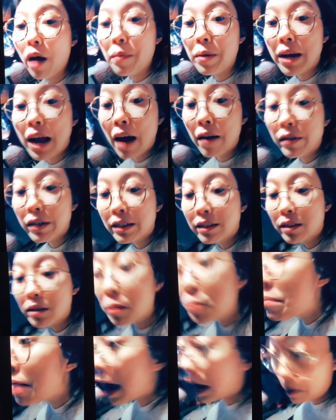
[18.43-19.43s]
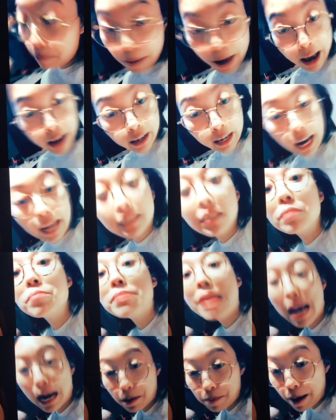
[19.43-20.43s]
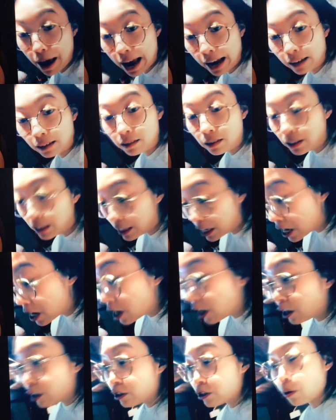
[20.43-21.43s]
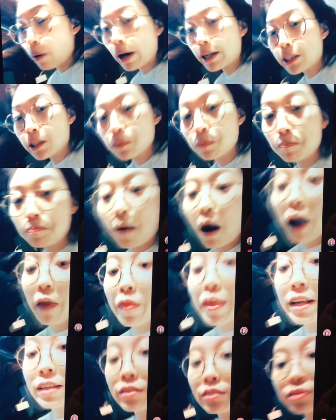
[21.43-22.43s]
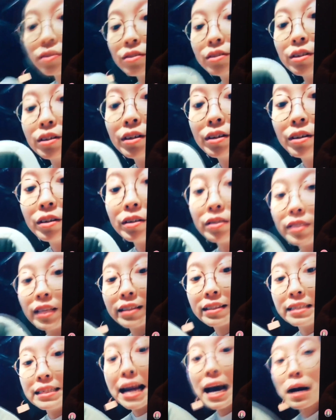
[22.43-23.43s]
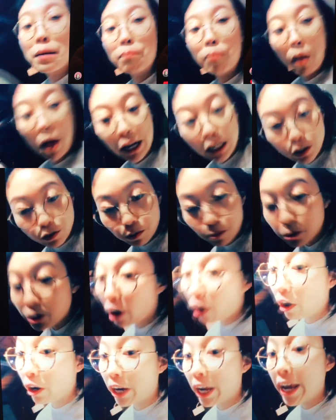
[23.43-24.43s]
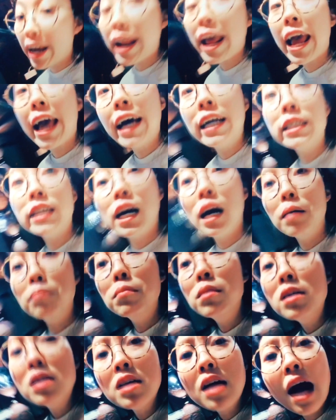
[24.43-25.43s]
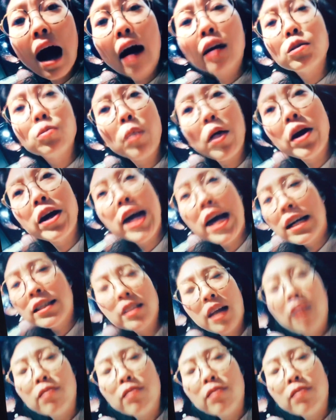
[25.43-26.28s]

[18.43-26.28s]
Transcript: I've been having some neck pain. I had some neck pain. So I just bought this this neck brace from Target, and um, I was wearing it, it's